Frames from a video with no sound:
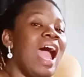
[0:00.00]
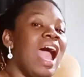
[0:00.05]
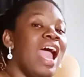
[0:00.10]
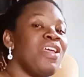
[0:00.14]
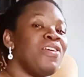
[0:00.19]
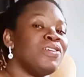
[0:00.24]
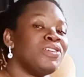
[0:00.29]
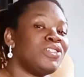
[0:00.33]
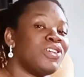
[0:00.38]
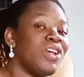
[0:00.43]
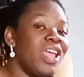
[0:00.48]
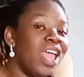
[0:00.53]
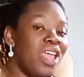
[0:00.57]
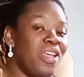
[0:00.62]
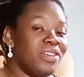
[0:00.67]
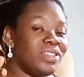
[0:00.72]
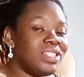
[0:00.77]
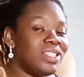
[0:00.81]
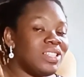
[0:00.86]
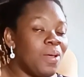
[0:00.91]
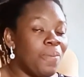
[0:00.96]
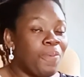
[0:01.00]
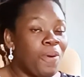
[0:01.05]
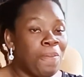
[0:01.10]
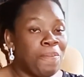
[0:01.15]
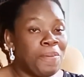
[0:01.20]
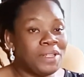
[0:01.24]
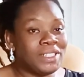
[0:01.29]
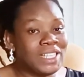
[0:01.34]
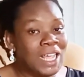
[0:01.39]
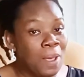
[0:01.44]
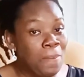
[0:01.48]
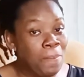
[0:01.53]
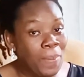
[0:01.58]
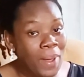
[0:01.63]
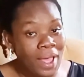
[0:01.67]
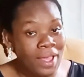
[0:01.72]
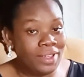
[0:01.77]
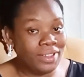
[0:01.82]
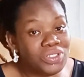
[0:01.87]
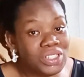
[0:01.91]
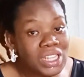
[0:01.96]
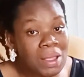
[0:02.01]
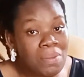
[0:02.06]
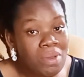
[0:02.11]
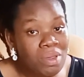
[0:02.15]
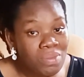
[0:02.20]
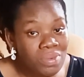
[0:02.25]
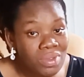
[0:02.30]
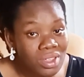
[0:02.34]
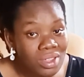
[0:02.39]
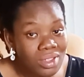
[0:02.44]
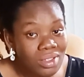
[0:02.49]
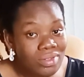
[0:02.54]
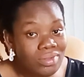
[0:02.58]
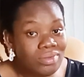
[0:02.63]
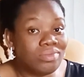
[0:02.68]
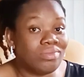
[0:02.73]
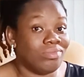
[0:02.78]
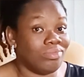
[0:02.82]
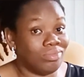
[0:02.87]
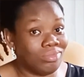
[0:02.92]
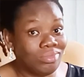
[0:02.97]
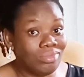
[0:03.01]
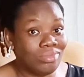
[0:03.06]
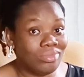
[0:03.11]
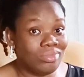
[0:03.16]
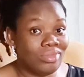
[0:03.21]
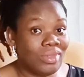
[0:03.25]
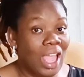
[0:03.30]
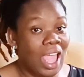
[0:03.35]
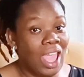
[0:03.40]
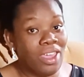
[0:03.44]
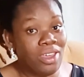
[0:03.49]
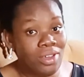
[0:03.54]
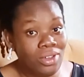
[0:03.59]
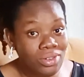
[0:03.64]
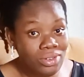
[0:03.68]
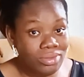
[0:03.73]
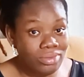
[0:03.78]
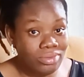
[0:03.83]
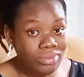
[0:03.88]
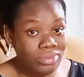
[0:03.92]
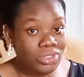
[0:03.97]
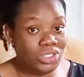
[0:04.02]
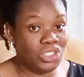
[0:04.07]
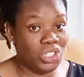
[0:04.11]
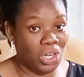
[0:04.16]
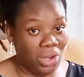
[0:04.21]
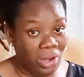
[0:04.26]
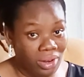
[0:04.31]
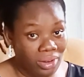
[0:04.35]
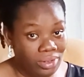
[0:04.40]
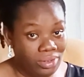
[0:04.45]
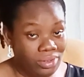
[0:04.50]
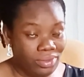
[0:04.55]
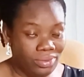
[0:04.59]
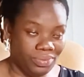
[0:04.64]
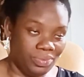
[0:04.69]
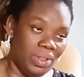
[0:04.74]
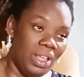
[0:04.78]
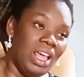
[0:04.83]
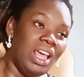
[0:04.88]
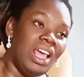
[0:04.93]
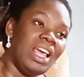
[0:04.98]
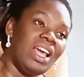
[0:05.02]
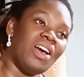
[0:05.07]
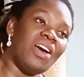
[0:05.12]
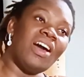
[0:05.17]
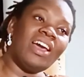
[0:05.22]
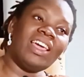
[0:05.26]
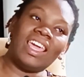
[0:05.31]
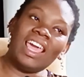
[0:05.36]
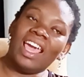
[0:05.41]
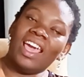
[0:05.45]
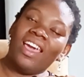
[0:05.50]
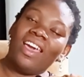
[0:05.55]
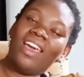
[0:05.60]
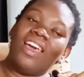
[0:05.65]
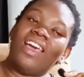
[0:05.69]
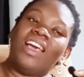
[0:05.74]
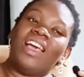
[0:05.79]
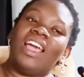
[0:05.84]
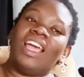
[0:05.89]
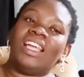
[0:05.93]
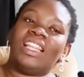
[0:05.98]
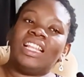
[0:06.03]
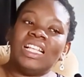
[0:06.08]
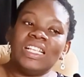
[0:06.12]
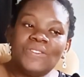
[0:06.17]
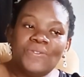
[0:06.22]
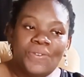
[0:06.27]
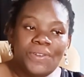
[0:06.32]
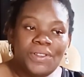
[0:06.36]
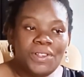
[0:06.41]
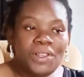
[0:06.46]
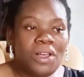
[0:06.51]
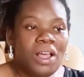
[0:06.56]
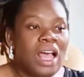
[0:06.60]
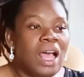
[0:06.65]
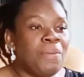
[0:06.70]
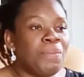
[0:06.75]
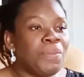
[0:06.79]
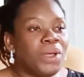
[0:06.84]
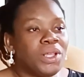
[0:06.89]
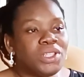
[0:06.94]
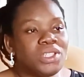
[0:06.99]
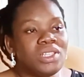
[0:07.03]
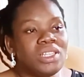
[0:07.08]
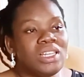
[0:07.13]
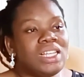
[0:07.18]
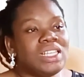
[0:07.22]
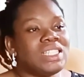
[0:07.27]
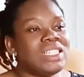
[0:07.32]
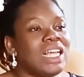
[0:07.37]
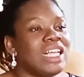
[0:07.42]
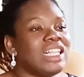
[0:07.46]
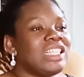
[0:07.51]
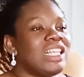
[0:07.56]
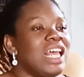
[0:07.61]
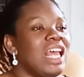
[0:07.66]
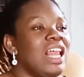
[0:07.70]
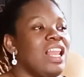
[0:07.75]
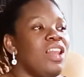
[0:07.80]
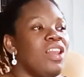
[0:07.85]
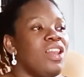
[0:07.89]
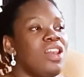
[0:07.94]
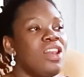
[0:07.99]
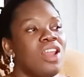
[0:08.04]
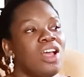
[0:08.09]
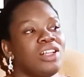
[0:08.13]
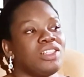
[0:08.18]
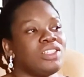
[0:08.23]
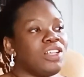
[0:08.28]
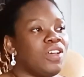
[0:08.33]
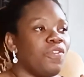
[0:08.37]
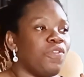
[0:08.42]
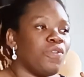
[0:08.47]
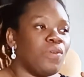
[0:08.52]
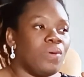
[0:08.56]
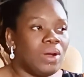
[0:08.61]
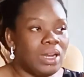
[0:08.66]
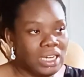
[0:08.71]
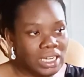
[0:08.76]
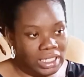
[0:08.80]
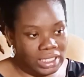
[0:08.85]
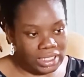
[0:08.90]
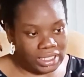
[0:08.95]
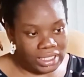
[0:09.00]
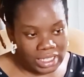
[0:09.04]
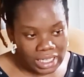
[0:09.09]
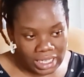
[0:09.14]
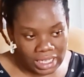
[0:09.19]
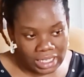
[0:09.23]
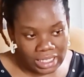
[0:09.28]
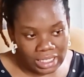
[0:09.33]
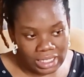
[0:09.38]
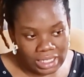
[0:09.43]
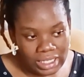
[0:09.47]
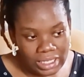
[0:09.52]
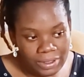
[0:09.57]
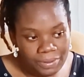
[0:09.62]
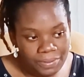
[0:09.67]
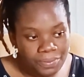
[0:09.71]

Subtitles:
Are you sure you're using the proper diaper for that baby? Are you sure? Okay, in this video, I'm going to list out a lot of qualities